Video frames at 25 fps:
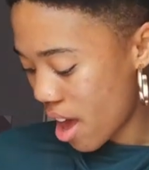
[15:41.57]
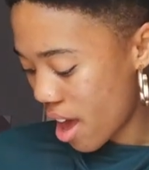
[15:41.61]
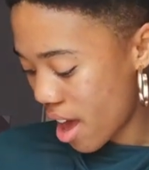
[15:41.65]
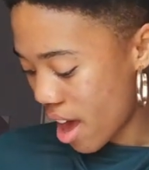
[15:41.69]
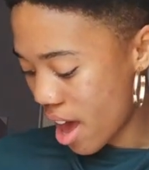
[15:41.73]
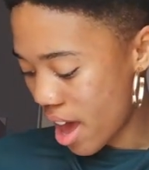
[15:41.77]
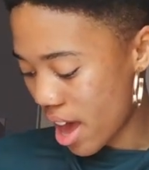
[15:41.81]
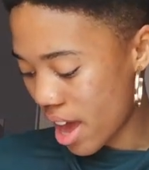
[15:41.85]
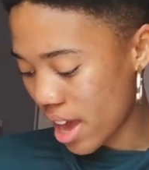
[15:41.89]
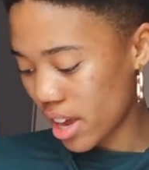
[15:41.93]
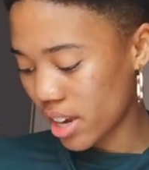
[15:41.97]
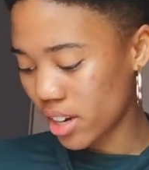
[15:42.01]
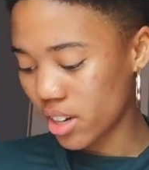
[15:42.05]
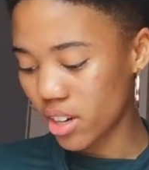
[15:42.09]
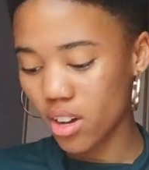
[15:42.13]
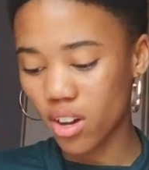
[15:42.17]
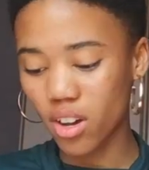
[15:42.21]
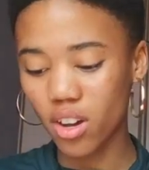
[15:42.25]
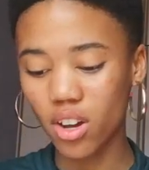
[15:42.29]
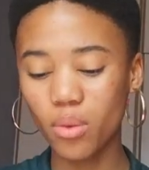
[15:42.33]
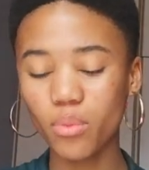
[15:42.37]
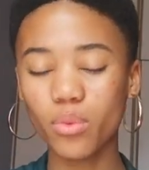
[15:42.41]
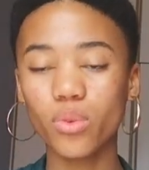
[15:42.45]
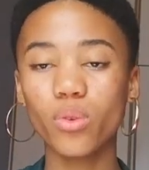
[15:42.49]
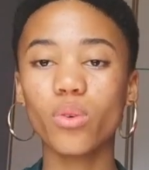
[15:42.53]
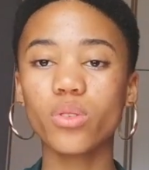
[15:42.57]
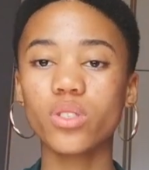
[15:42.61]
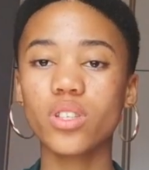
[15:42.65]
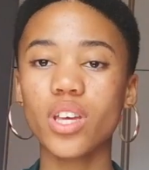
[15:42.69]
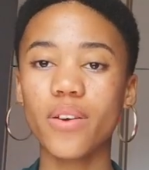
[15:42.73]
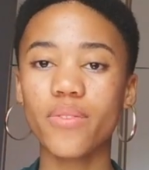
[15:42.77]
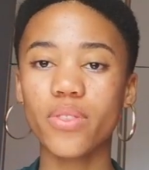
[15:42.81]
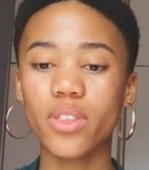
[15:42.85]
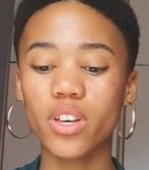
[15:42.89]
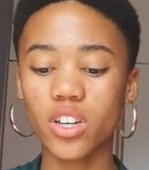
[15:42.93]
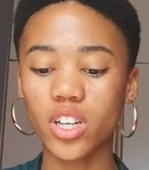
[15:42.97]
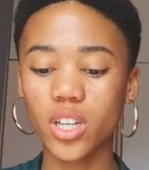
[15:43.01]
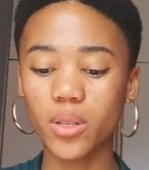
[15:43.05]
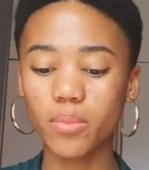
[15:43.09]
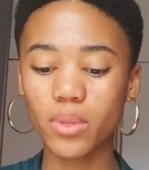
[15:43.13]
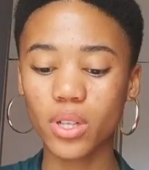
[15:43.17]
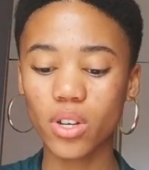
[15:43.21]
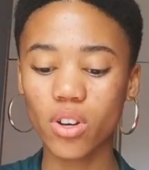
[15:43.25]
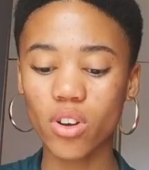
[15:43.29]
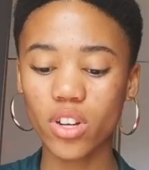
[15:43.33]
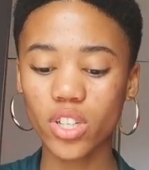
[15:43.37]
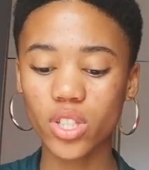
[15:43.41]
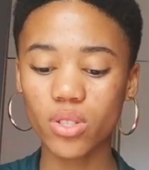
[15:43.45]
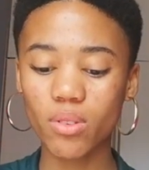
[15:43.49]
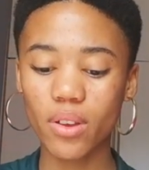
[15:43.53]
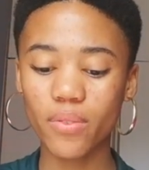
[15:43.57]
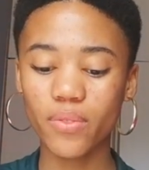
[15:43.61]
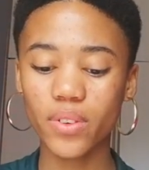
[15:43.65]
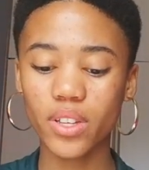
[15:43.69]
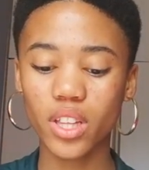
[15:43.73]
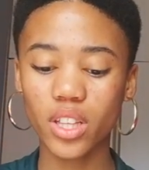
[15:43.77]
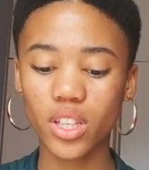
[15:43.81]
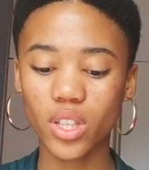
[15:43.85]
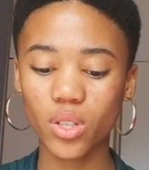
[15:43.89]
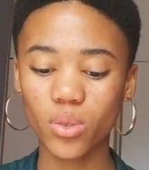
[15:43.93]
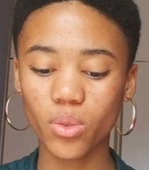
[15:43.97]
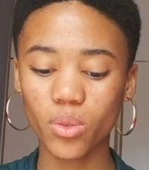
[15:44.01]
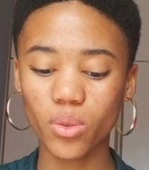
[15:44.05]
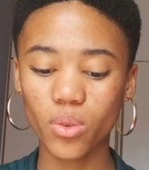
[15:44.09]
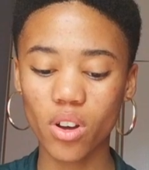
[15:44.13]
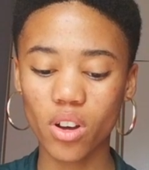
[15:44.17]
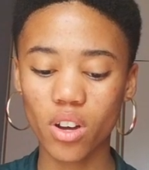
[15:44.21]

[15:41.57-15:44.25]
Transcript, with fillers: And um, you also have the hermit card, so I feel like you.